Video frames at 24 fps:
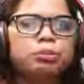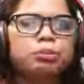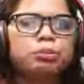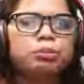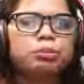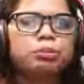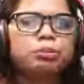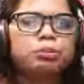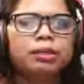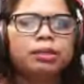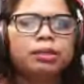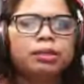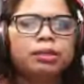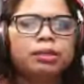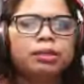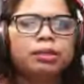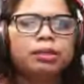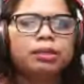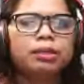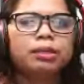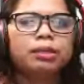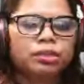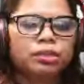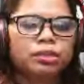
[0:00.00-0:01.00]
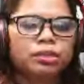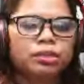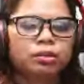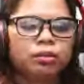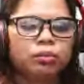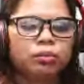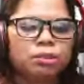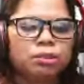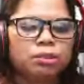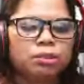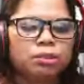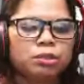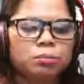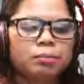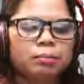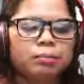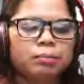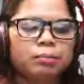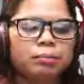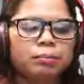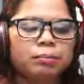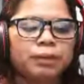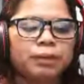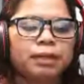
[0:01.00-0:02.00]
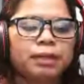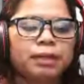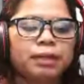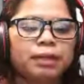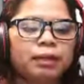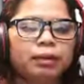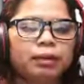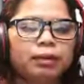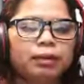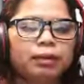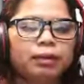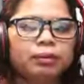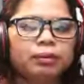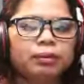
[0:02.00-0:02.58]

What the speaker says: Whirlpool they're using wash plate, but um,